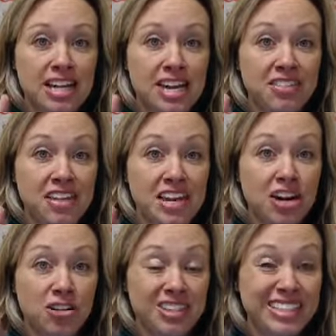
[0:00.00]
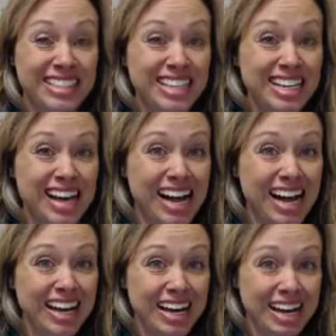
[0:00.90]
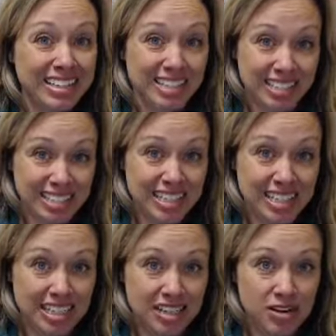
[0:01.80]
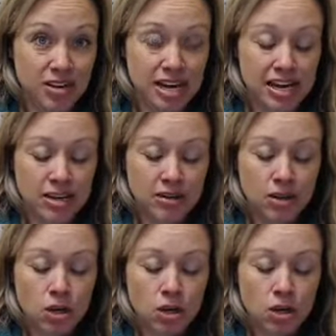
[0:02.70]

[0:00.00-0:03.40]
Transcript: And they are the D, I, S, and C. Okay?